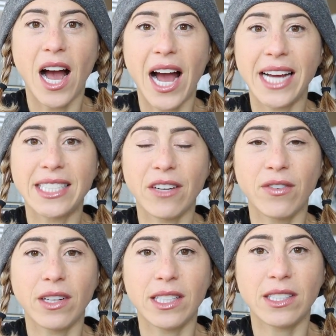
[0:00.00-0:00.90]
I
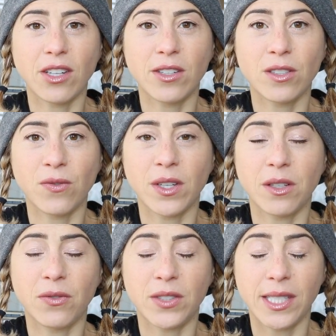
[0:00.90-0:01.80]
definitely started to
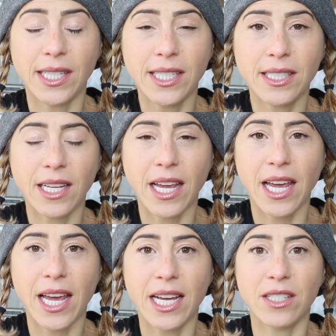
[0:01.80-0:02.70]
feel fatigued
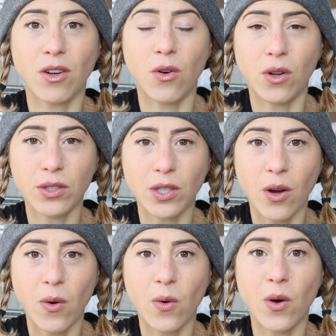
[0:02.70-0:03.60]
and
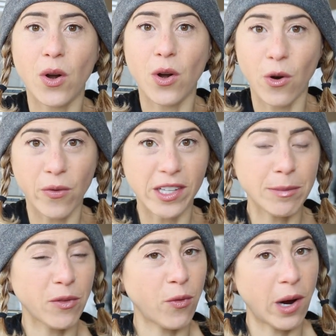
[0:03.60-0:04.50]
also nervous
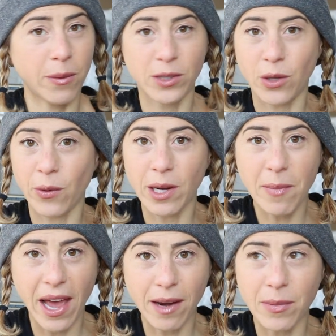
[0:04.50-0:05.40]
before I was going to
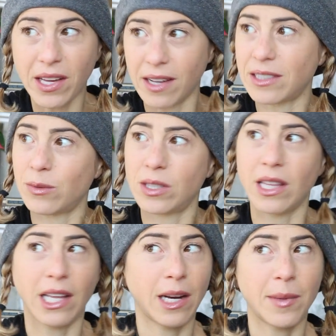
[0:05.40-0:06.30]
bed because I was
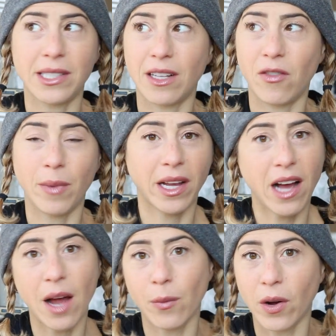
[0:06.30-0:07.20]
thinking to myself, my
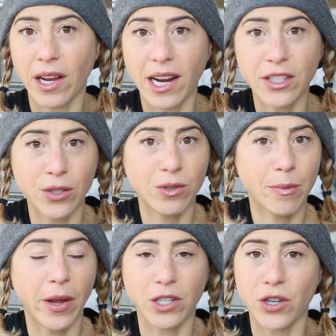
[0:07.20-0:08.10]
God, what can I do to
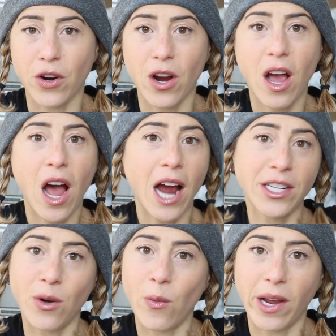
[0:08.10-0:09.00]
make sure I
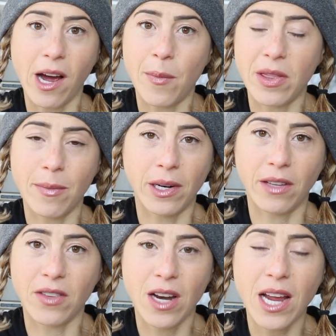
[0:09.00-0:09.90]
don't wake up in the middle
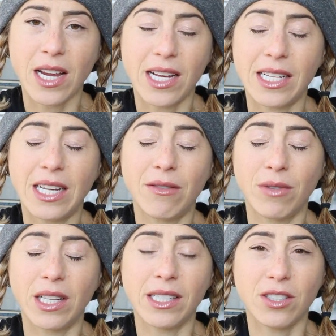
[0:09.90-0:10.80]
of the night? It, it
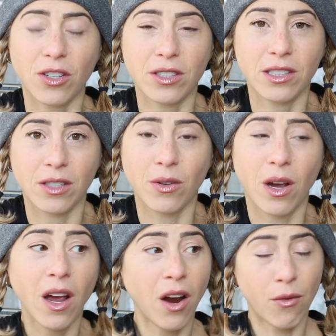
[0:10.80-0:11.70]
really starts to
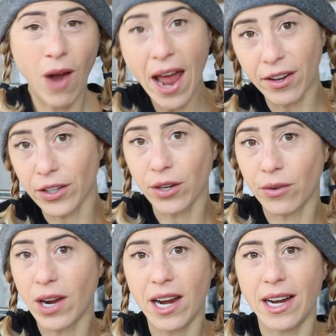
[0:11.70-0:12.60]
rattle
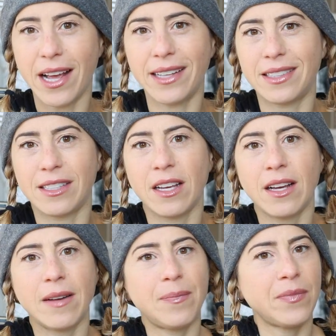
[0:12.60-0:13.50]
you and it's
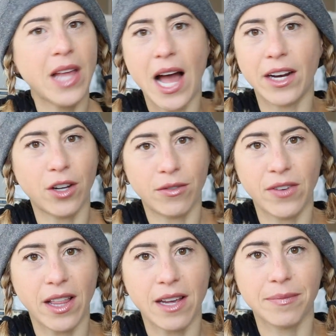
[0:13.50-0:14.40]
not a good
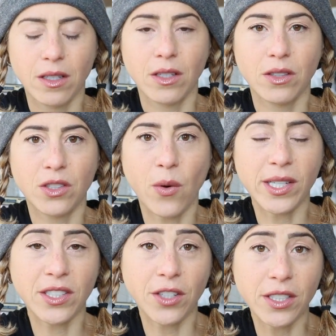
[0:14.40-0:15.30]
feeling. So I
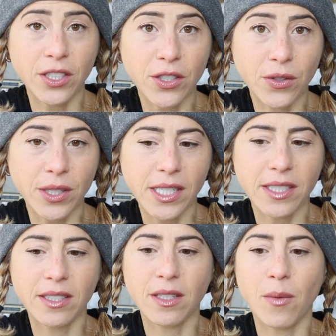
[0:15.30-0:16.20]
started to
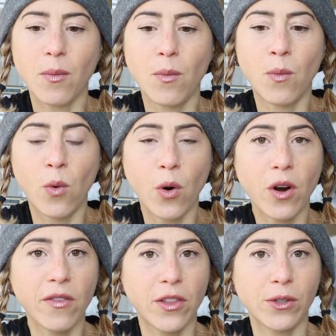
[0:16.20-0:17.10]
notice more
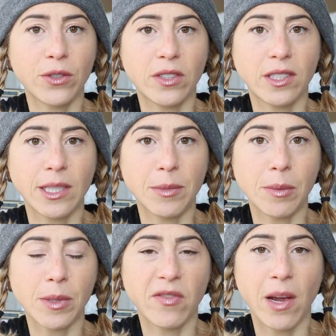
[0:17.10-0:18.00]
of those
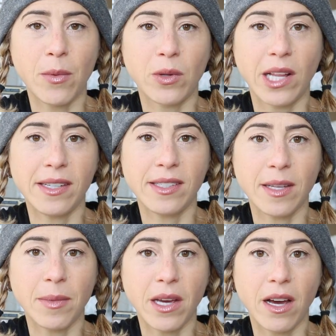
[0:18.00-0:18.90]
symptoms of
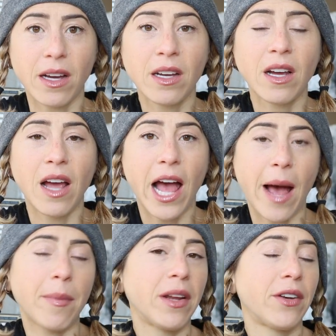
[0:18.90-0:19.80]
hypoglycemia
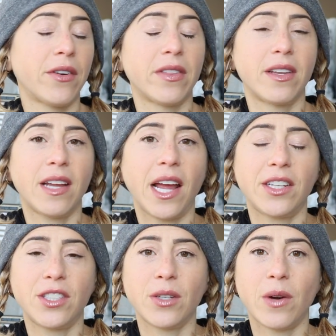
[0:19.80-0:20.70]
happening during the day
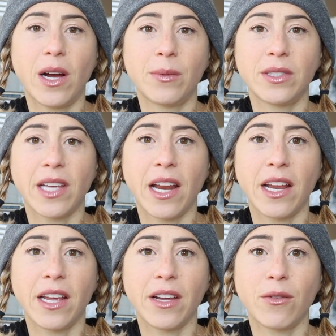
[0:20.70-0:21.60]
too. I was
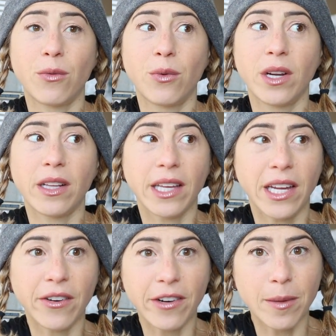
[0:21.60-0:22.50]
getting
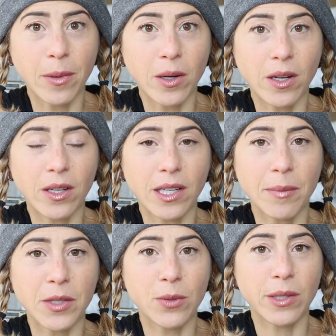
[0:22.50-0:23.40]
really irritable
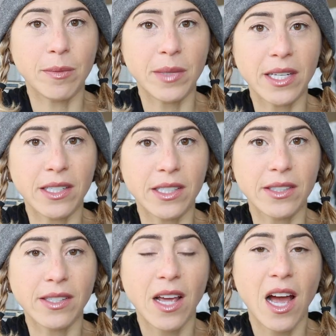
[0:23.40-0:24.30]
in between
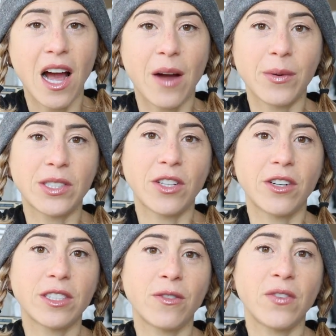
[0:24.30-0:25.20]
meals. I was
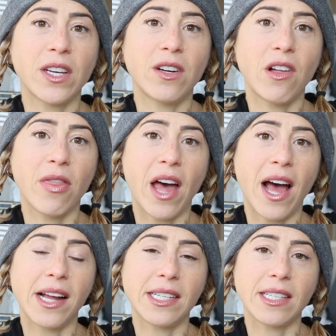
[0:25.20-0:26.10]
starting to feel
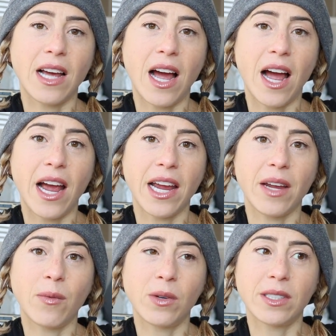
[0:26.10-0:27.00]
that
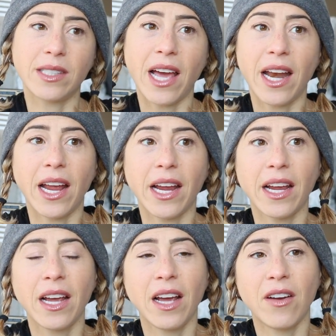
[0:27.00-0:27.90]
I was
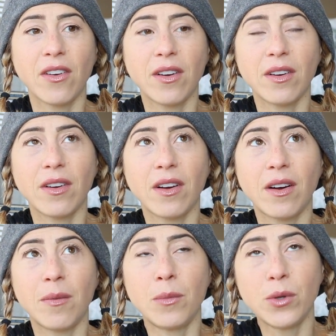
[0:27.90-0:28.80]
getting
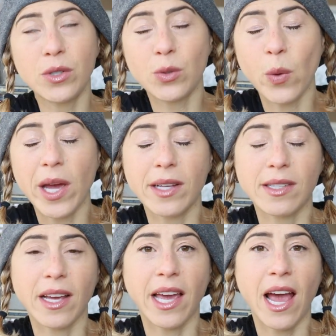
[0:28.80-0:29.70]
mood swings
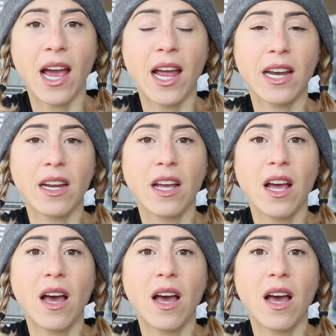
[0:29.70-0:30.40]
again.